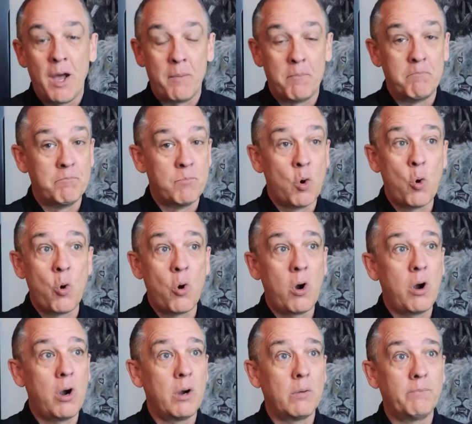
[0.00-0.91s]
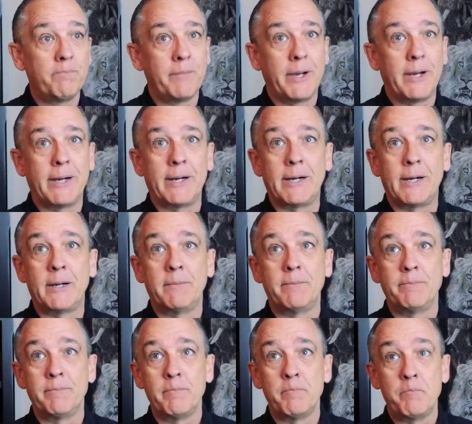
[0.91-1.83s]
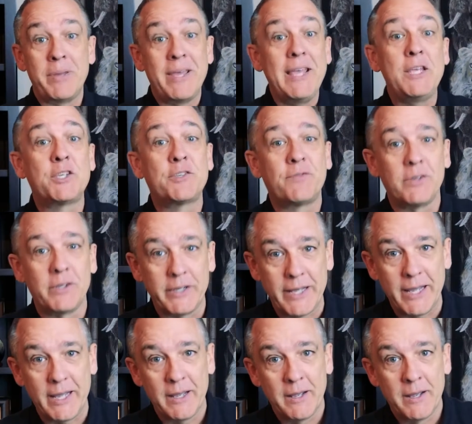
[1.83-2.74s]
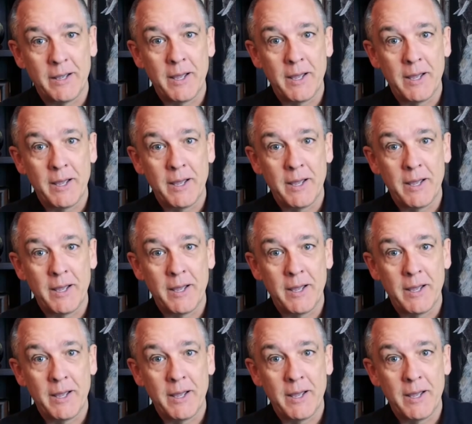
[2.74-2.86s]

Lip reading: more peacefully,